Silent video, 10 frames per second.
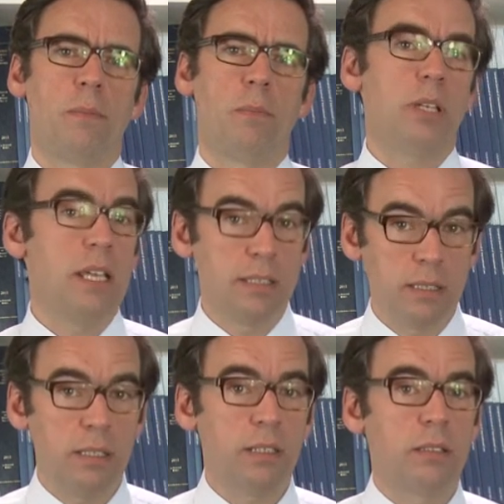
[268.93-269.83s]
But
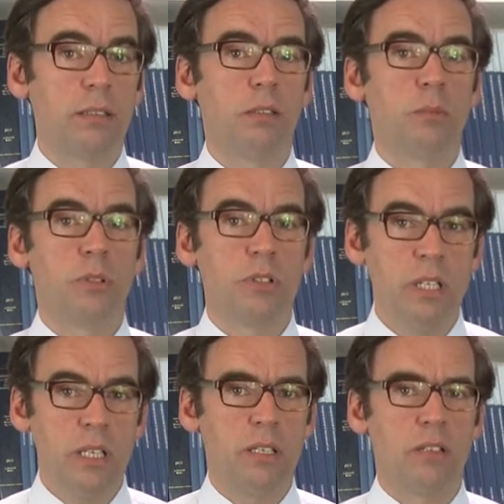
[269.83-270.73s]
incidental
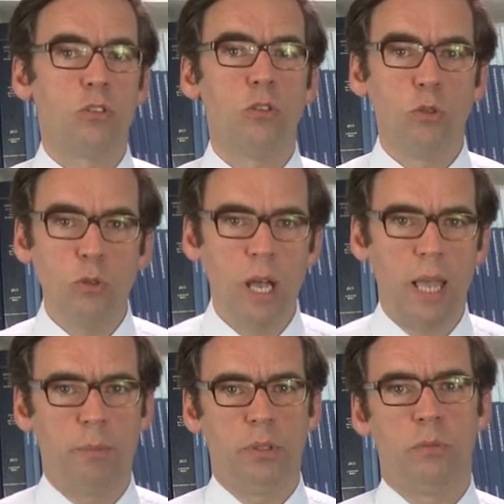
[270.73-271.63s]
proceedings do
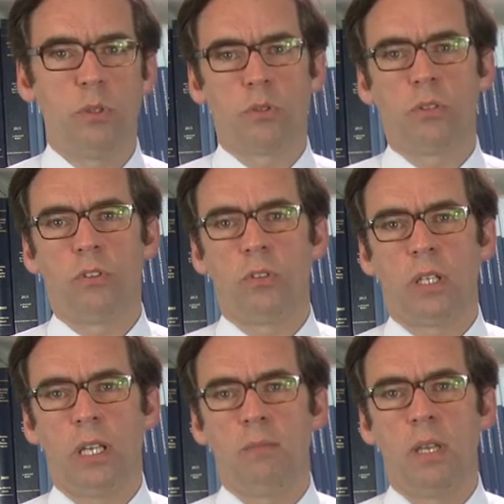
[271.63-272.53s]
happen most of the
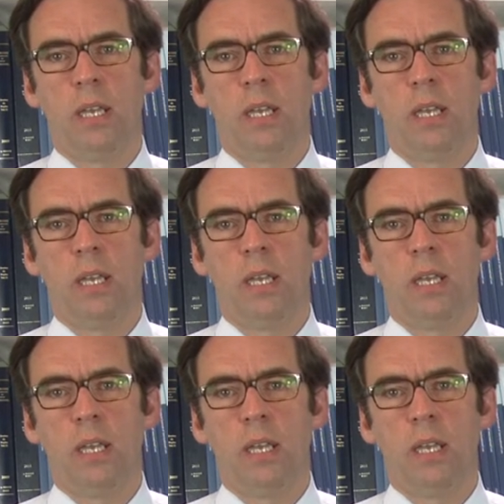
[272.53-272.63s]
time,